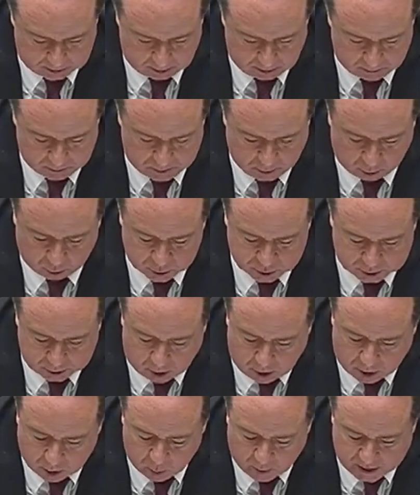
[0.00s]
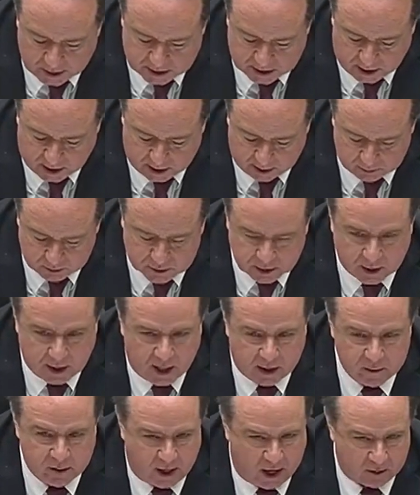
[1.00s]
Those long wait times that
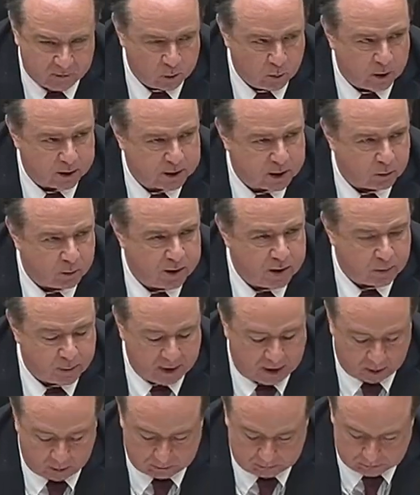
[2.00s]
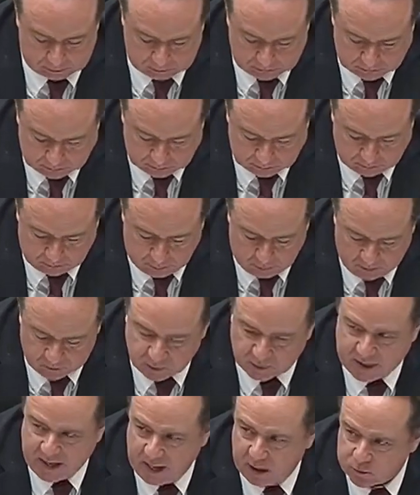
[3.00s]
everyone can read about
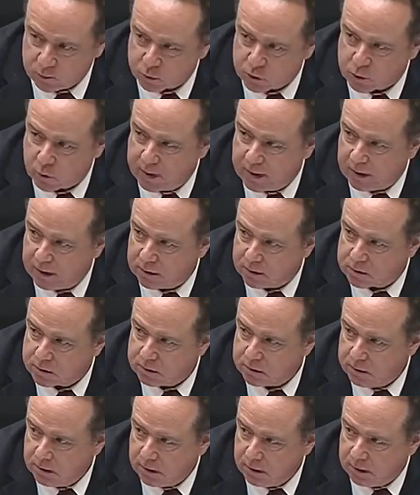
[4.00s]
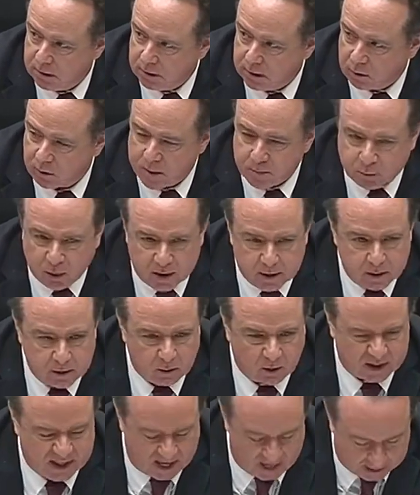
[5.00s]
for cancer screenings in Great Britain
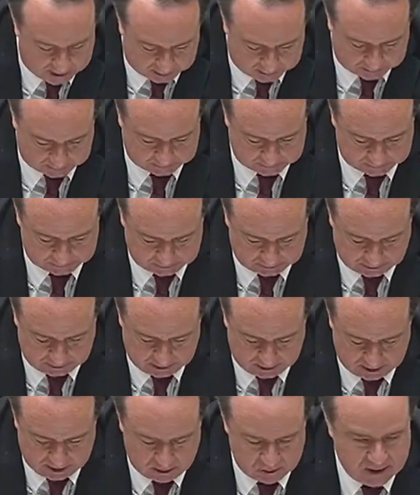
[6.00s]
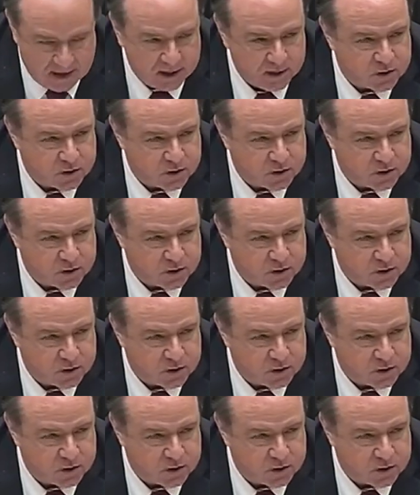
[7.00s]
or Canada, that is